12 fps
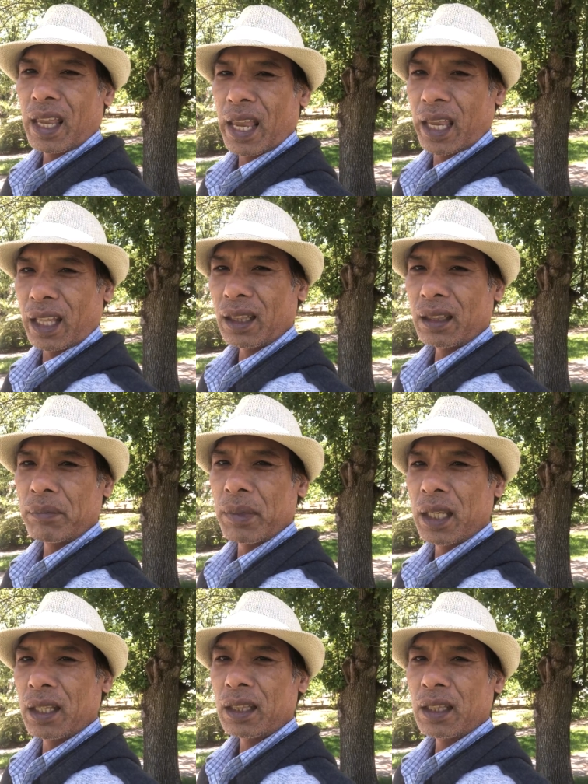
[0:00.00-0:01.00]
And
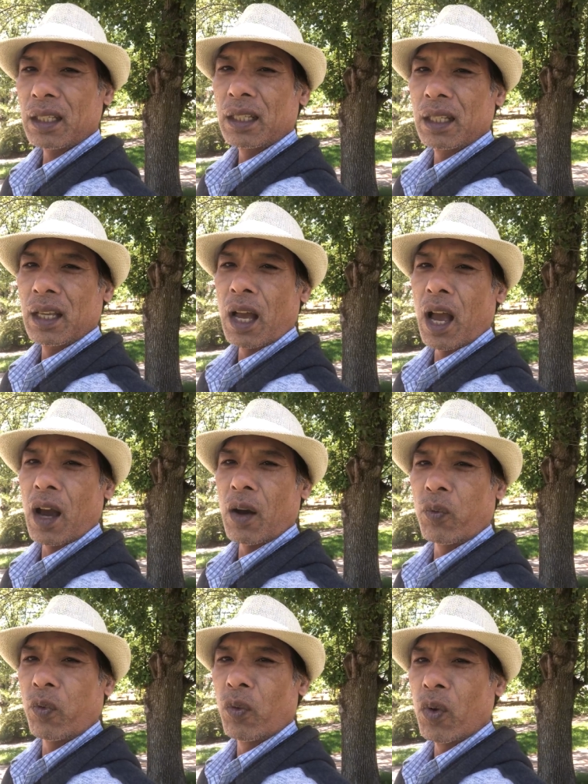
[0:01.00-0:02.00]
mean
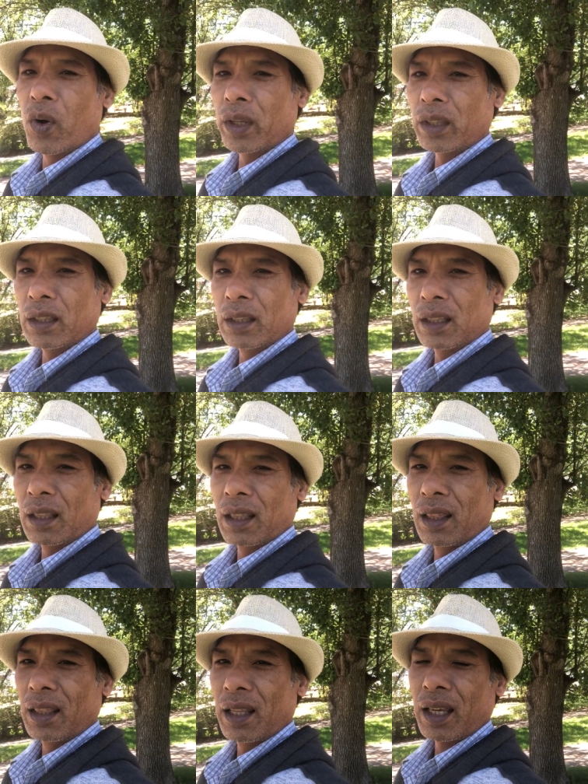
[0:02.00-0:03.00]
afford
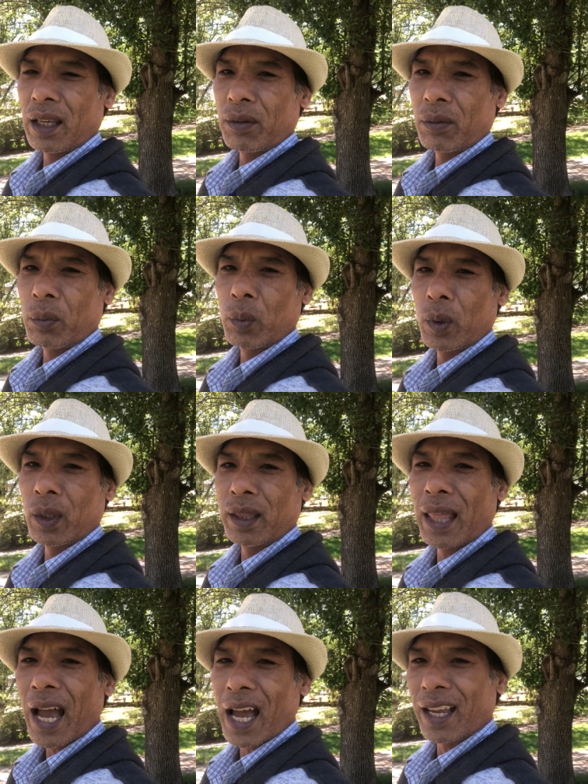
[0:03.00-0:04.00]
never
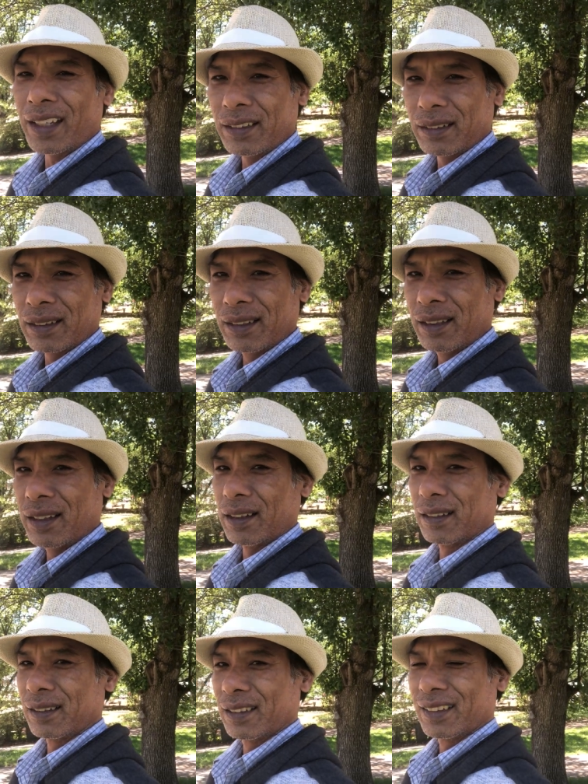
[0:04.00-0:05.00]
died.
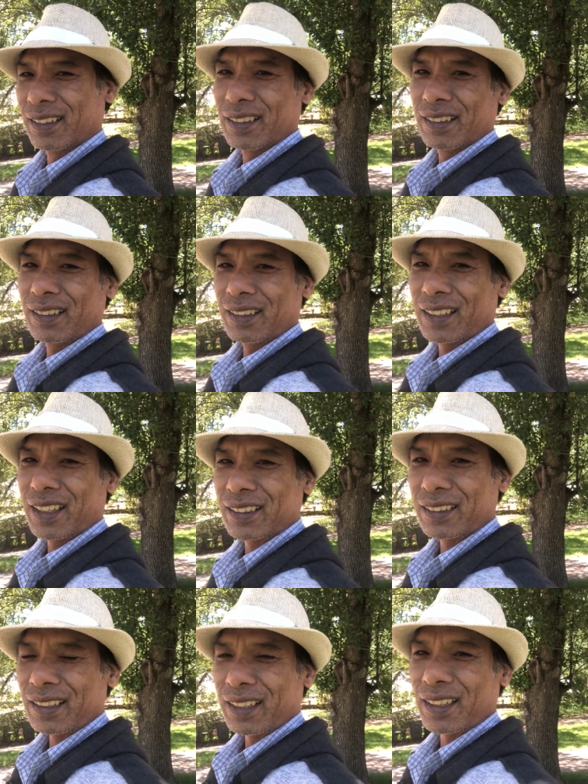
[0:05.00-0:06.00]
Can
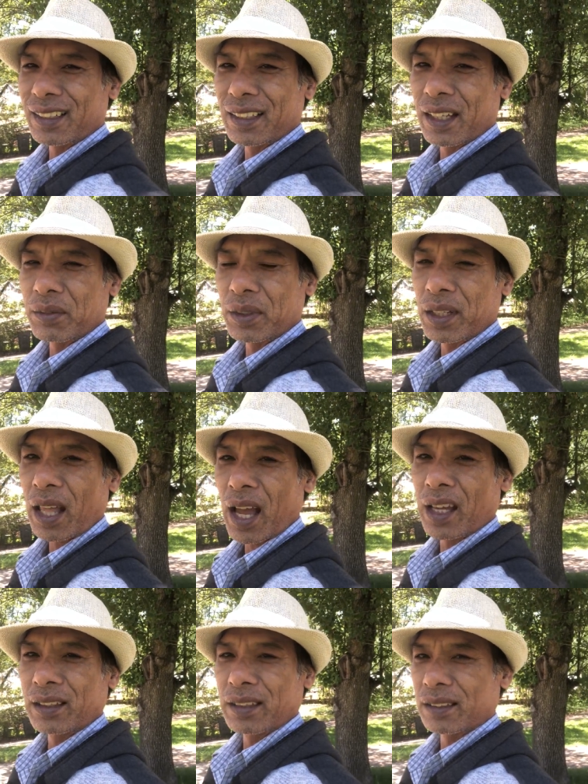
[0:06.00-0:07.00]
see that, never
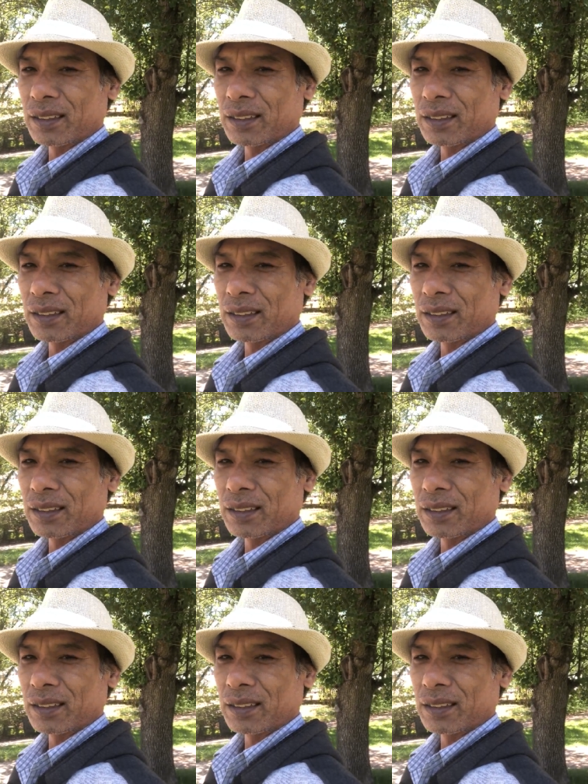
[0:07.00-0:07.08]
died.